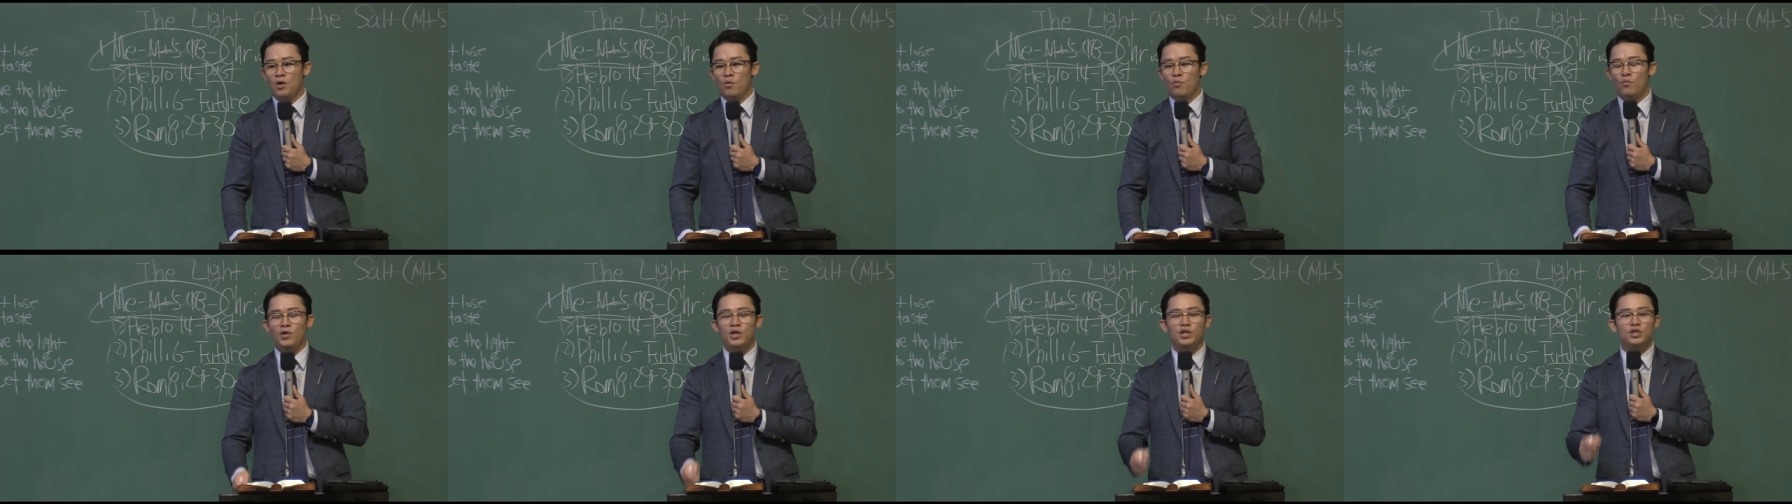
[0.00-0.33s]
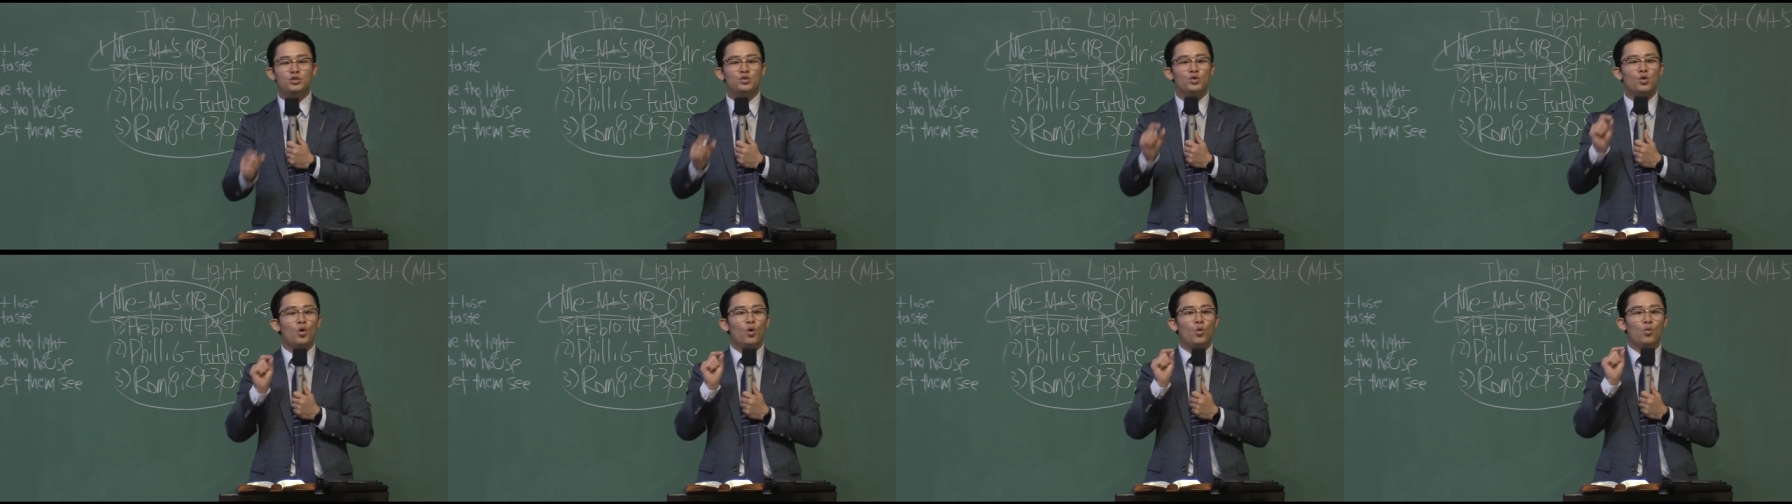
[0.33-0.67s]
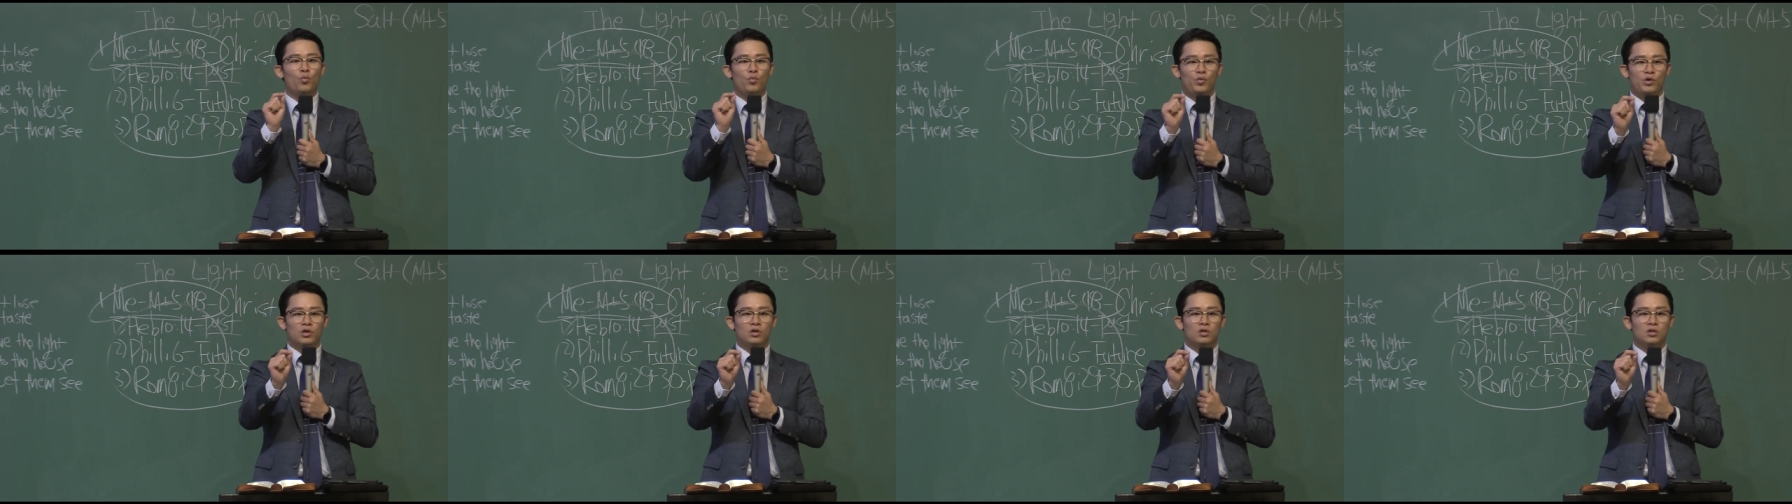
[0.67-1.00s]
with your
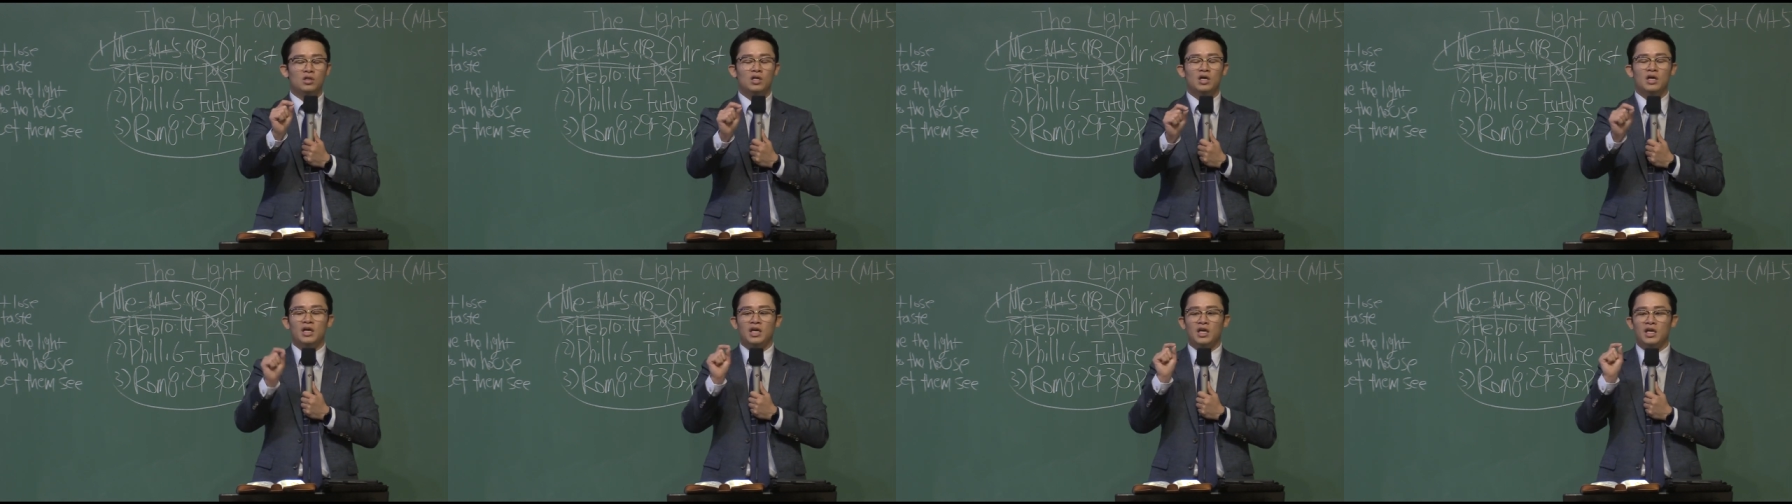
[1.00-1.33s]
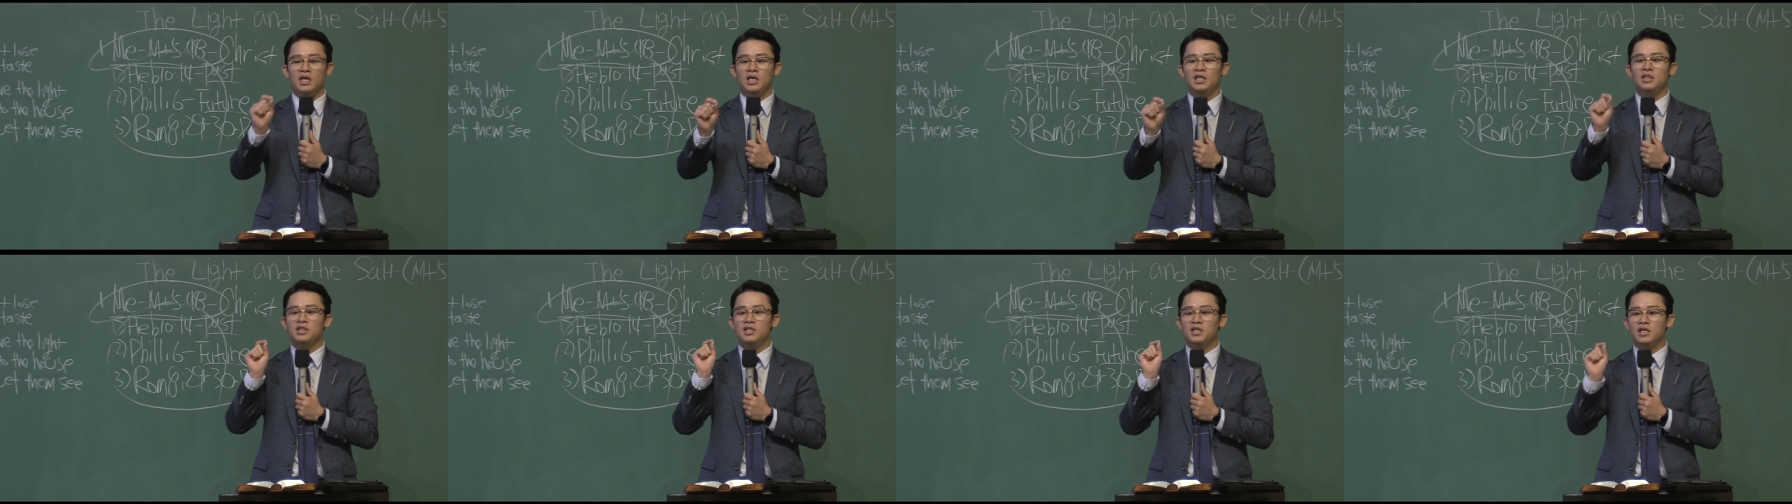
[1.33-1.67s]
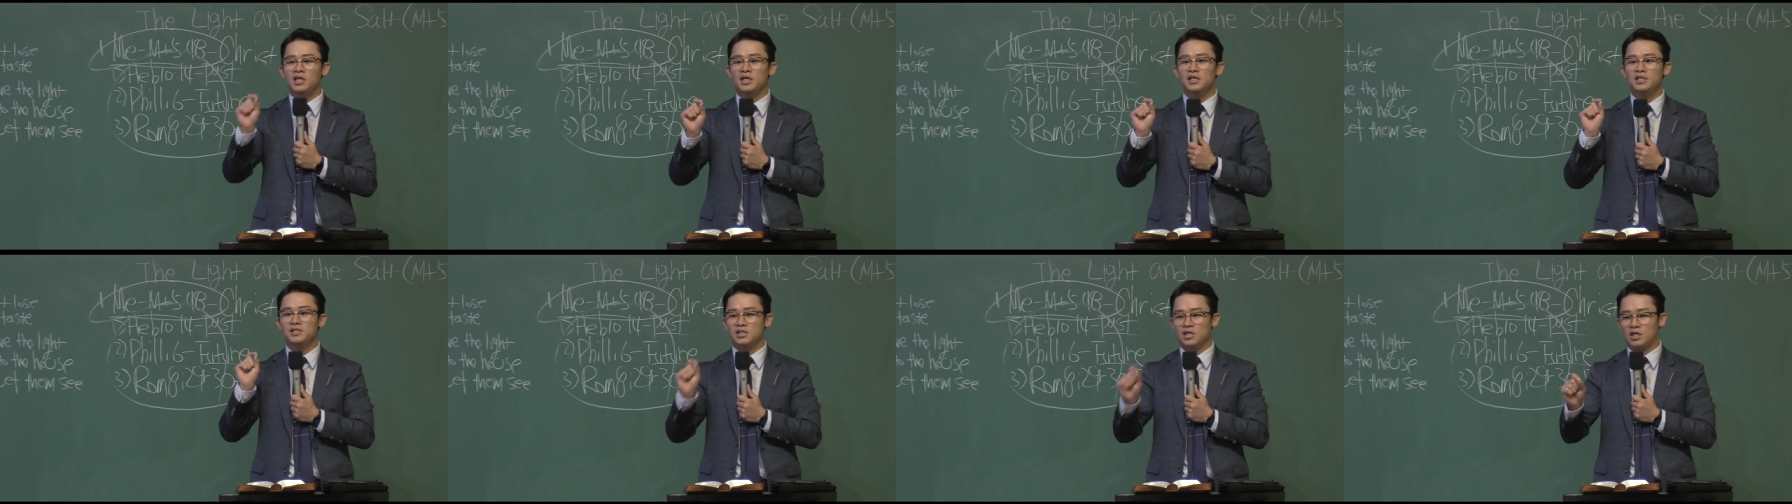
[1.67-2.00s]
will in
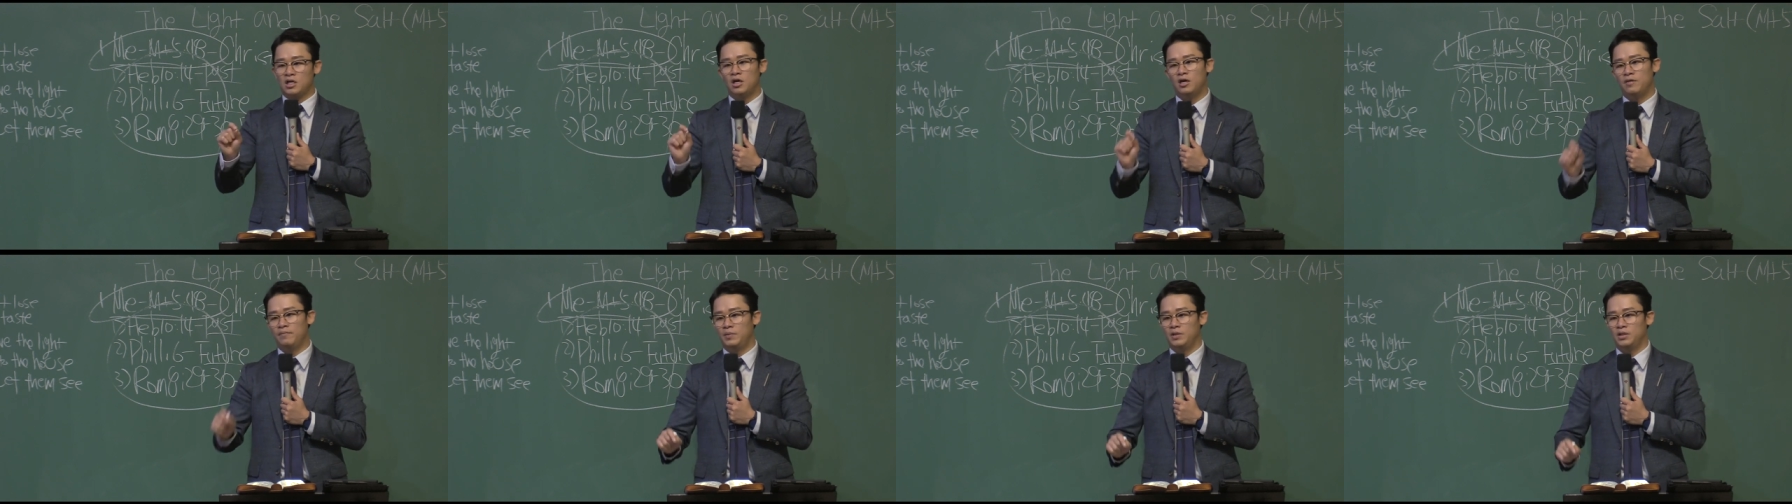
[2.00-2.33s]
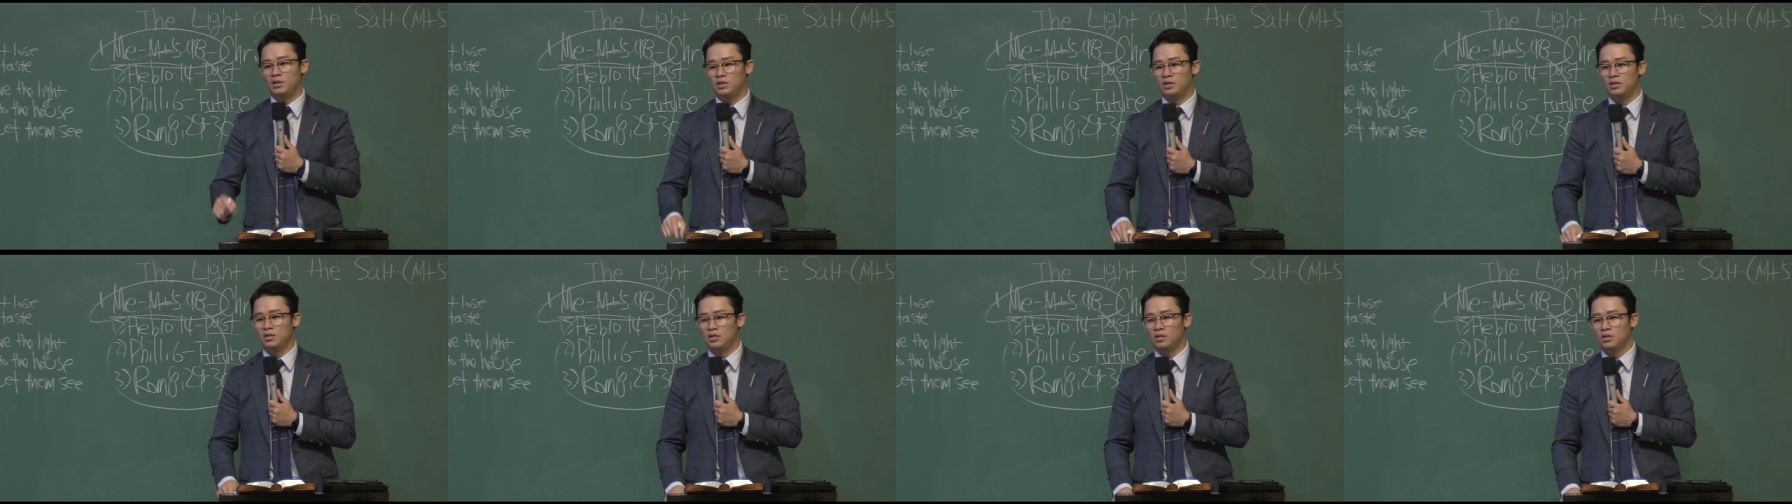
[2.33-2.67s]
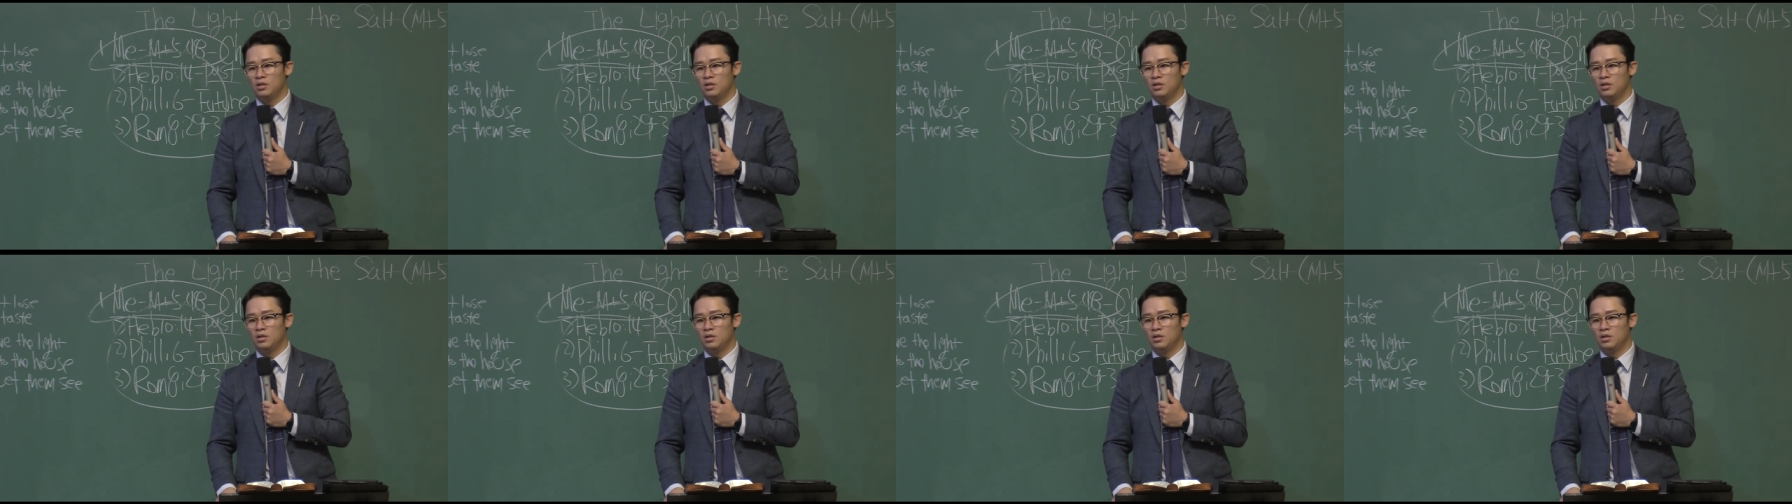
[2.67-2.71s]
His covenant?